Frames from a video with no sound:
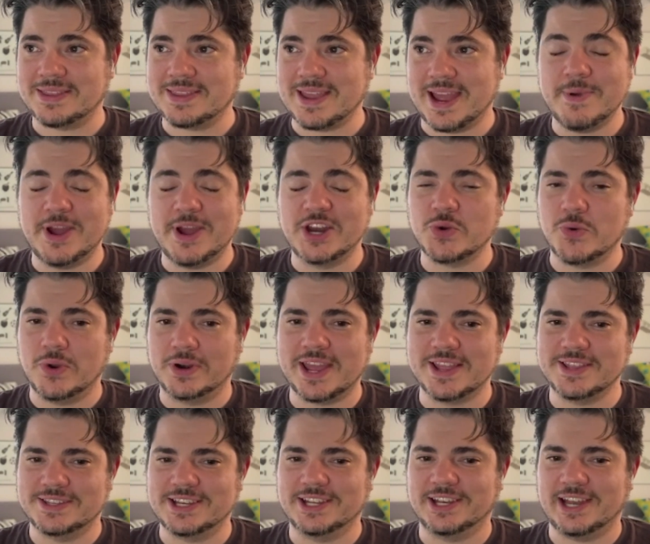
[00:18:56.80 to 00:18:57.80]
I imagine we'll get
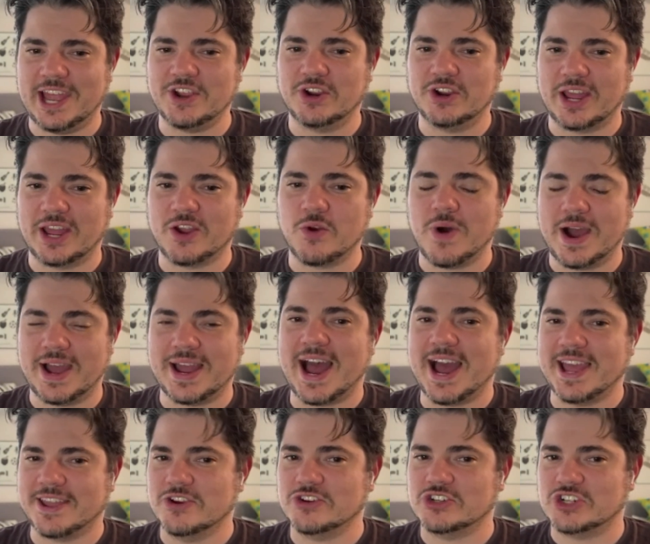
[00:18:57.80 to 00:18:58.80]
into later like why I
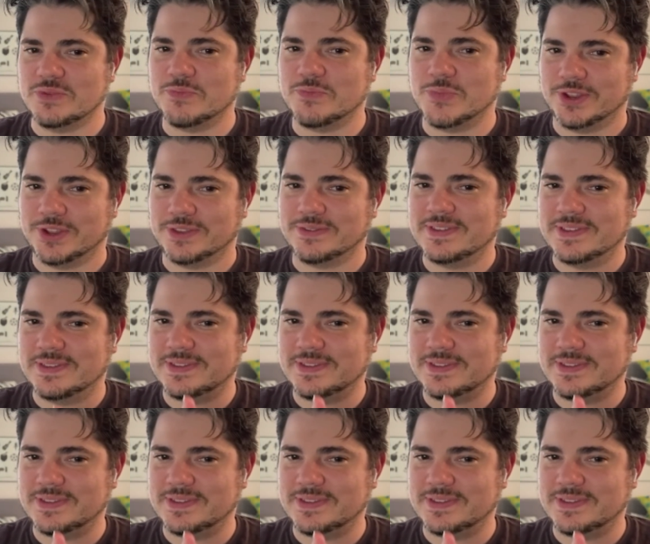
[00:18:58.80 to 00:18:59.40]
usually put